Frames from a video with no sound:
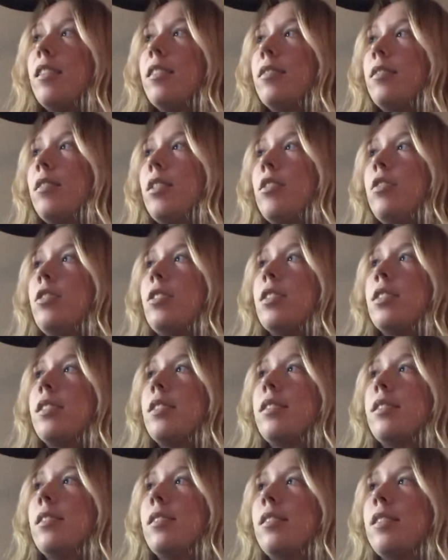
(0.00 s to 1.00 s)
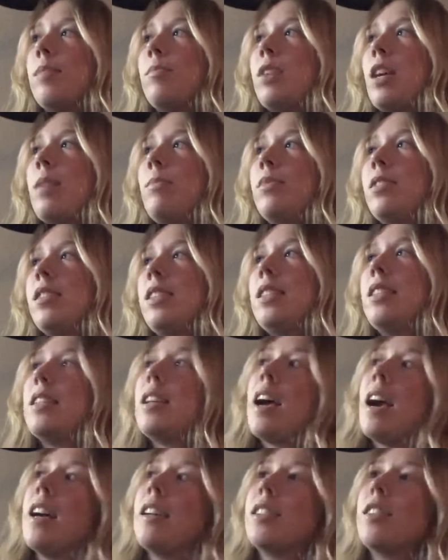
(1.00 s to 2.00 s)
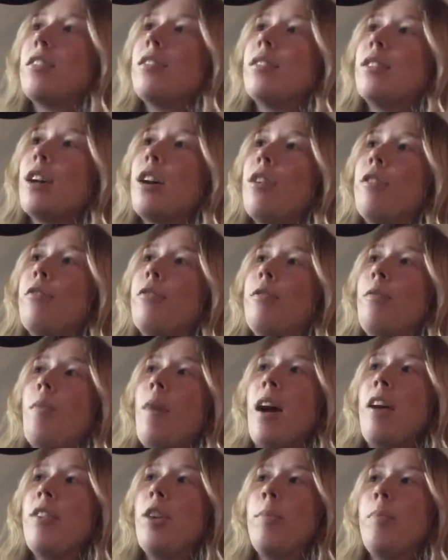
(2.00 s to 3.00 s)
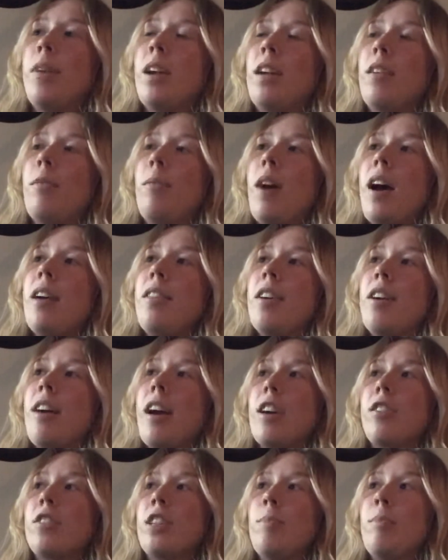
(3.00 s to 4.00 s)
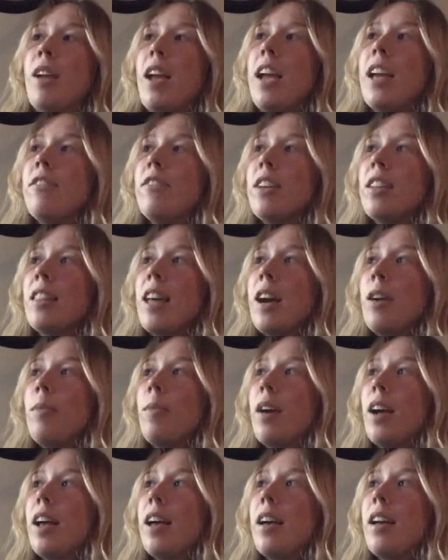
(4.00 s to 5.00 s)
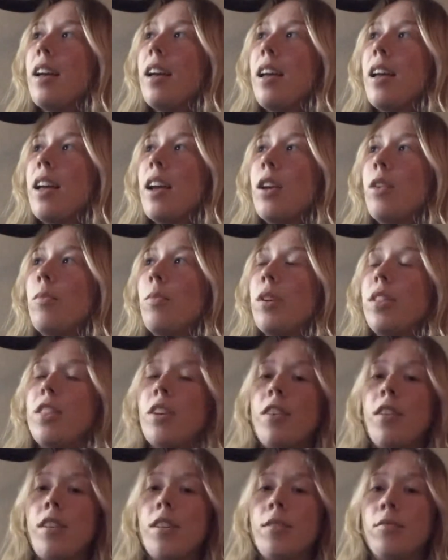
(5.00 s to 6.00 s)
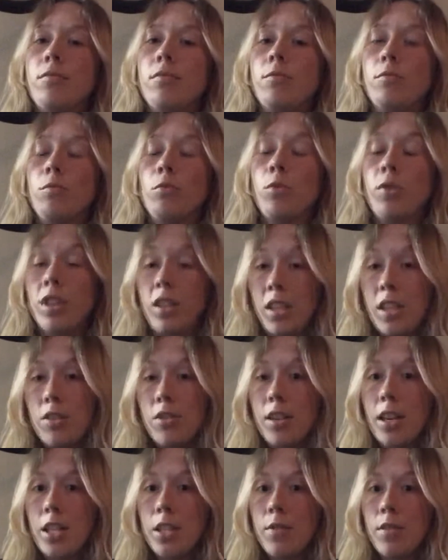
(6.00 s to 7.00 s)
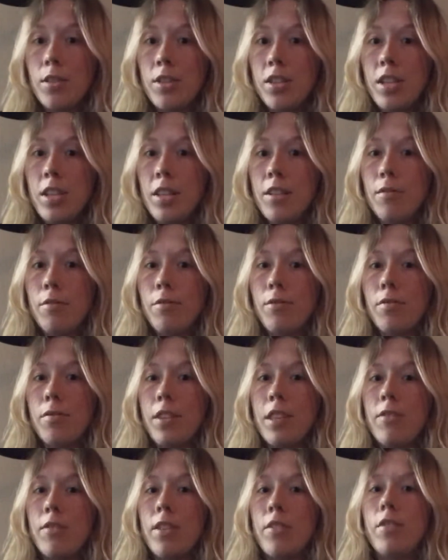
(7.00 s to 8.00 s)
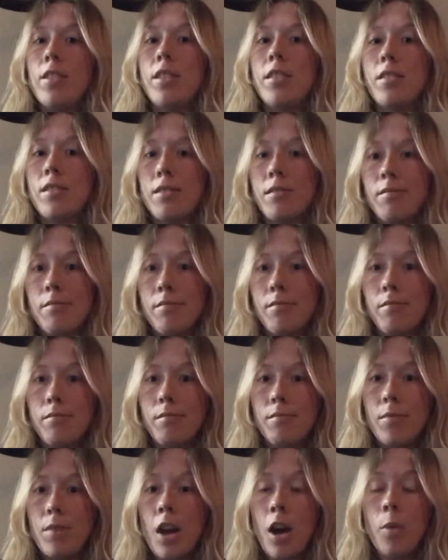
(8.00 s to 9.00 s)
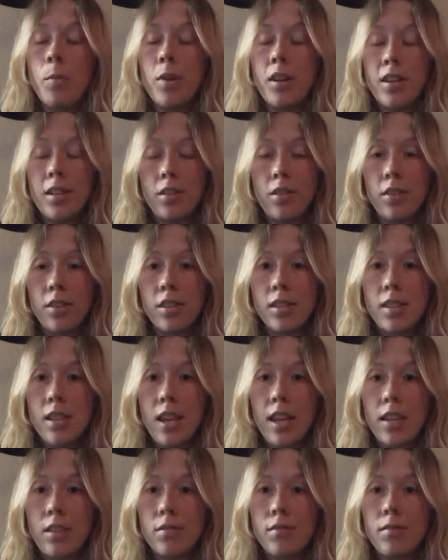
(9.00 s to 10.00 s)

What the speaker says: You just sometimes need to ask yourself why they're actually behaving that way and what they're really trying to achieve, even if it's not what it looks like.